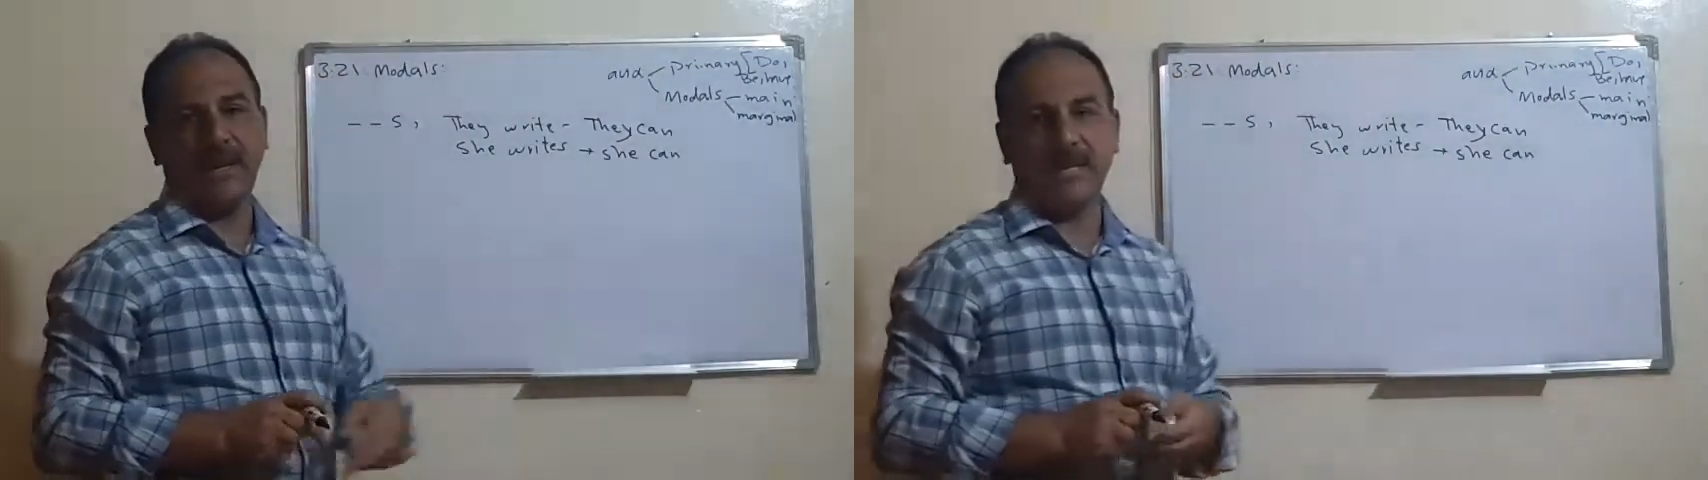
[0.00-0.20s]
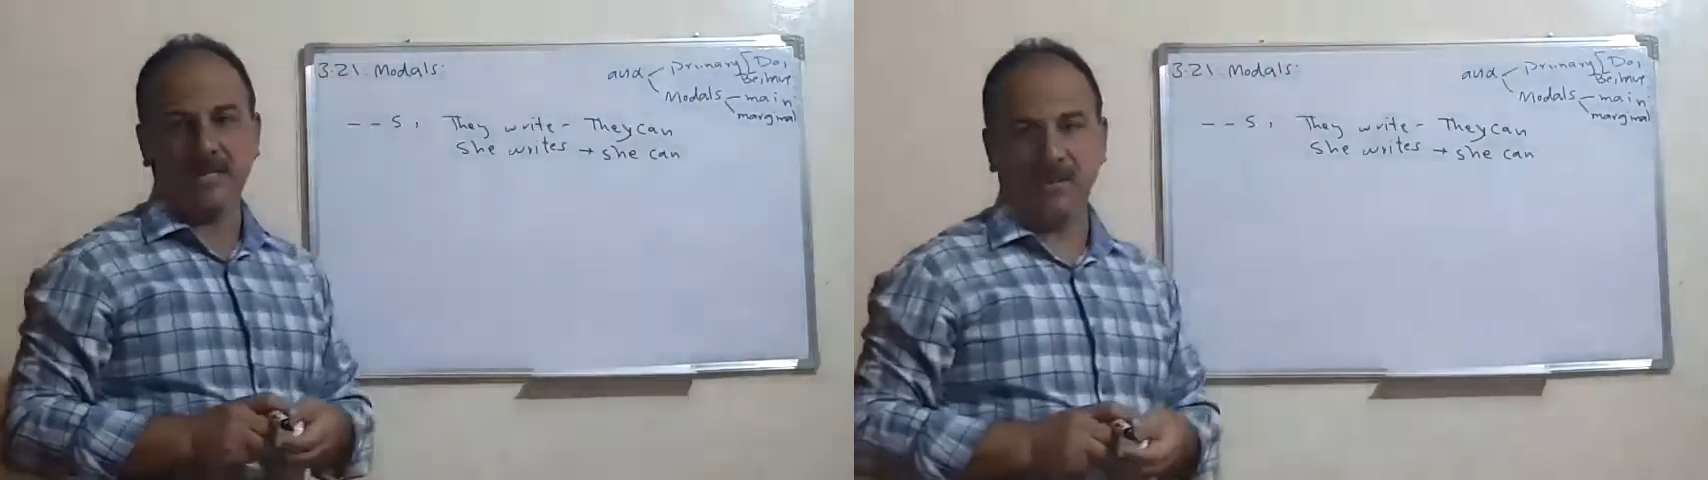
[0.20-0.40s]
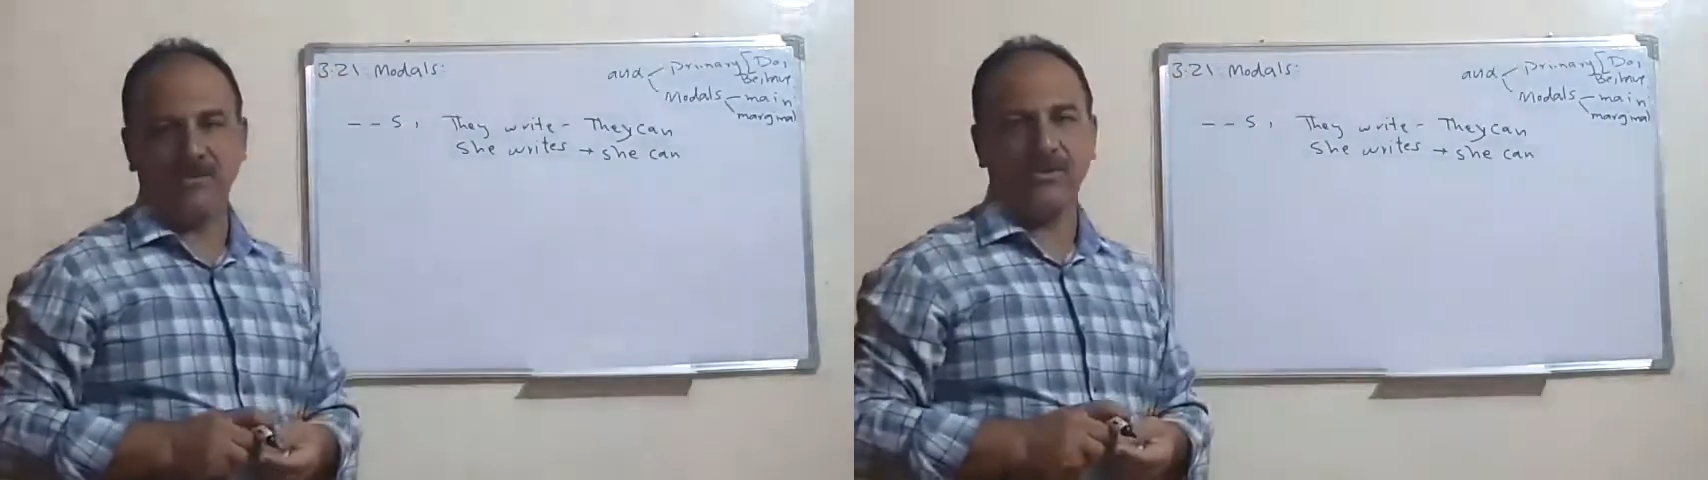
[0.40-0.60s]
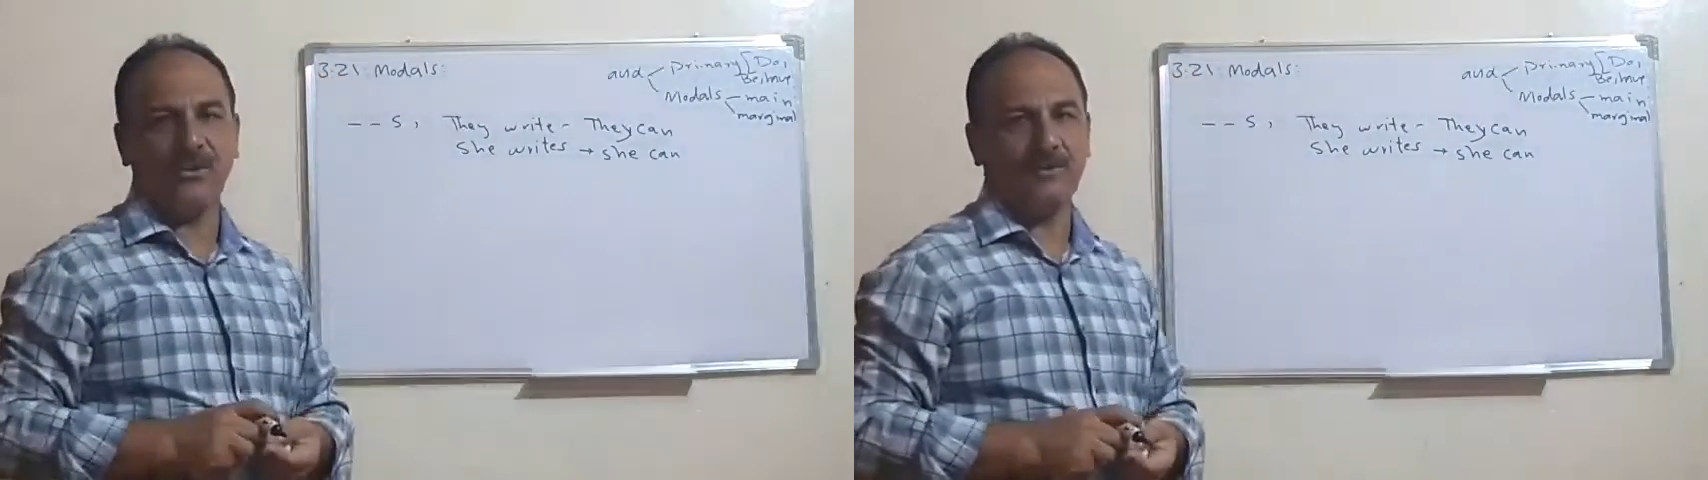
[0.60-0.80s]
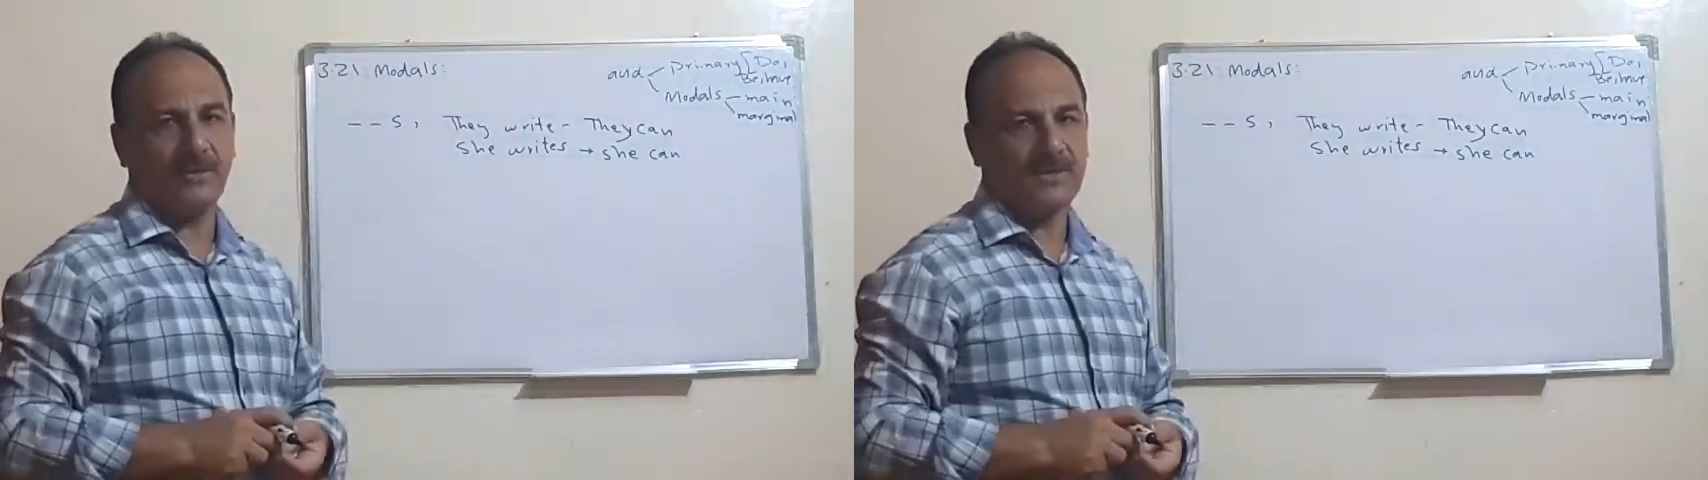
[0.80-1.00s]
S of the
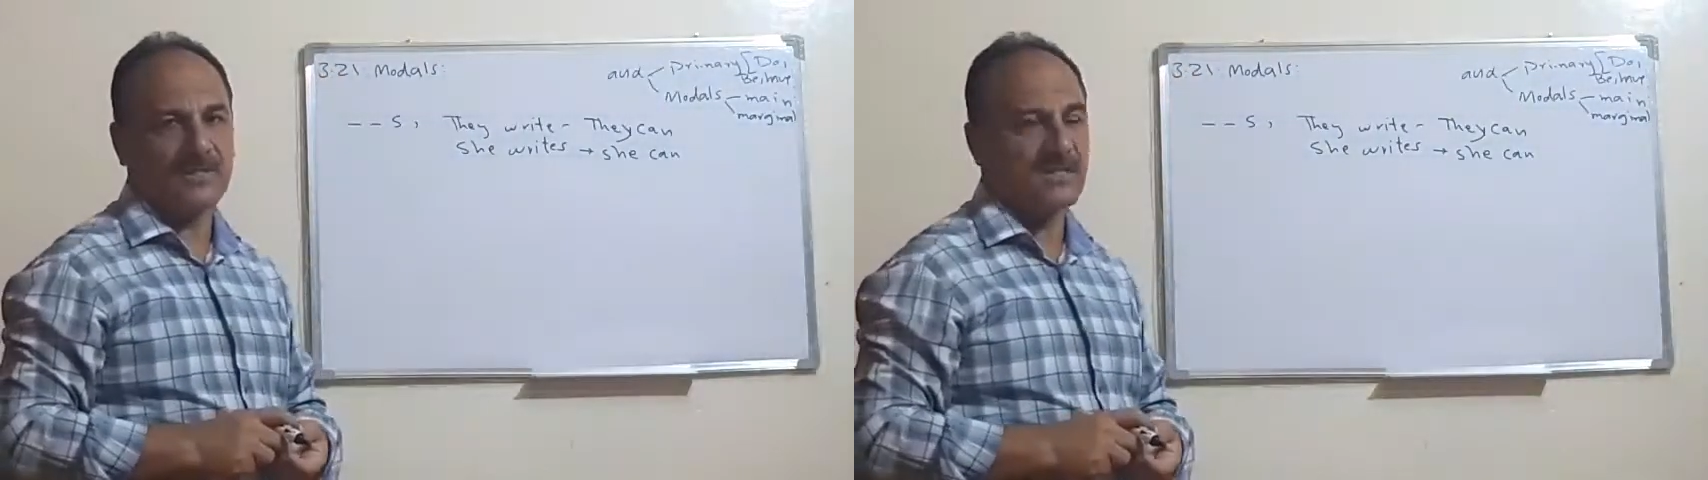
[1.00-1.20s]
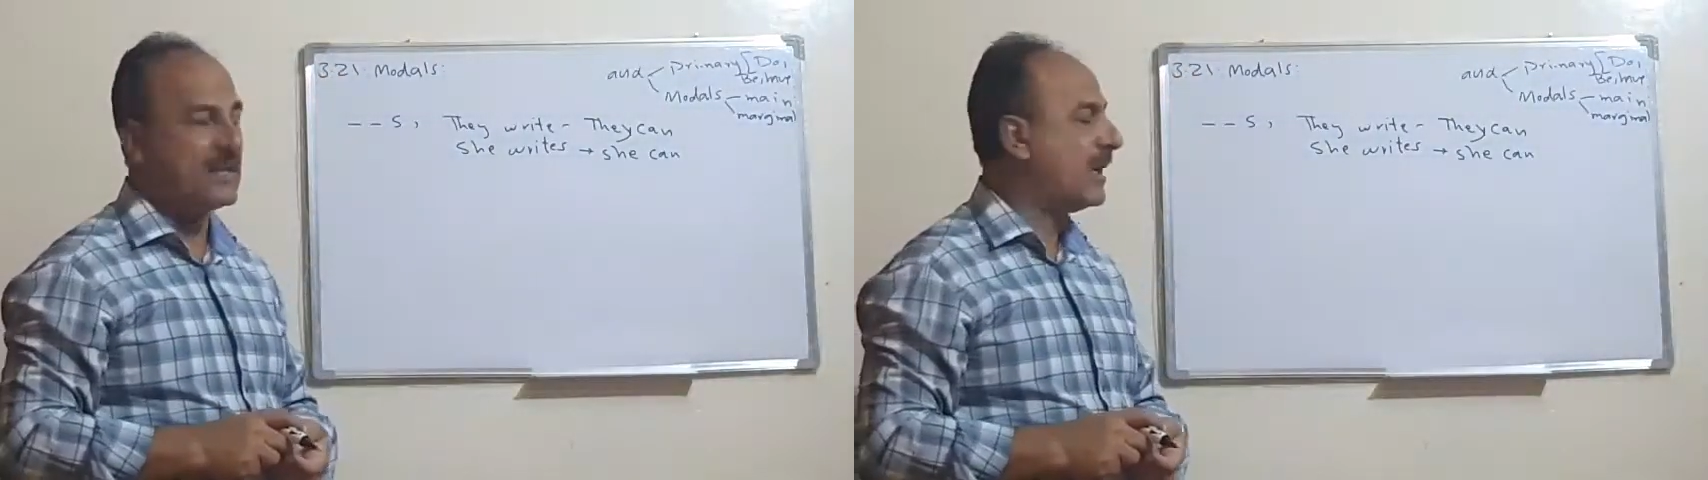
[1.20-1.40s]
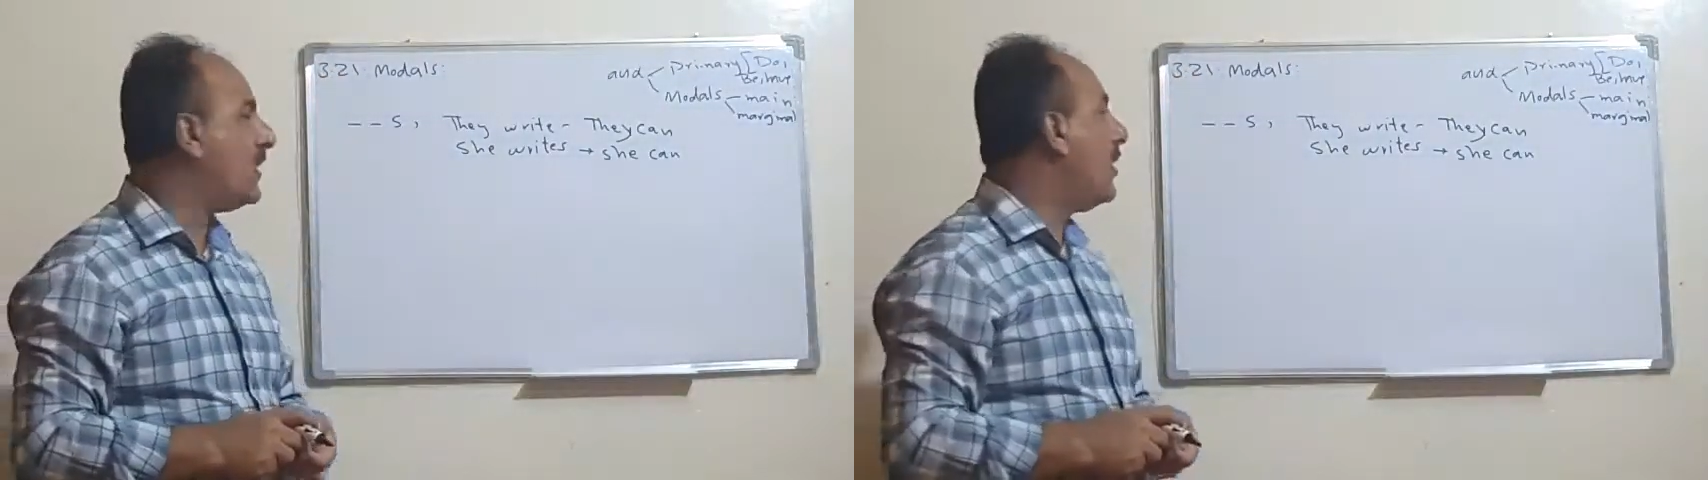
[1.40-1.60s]
third person singular.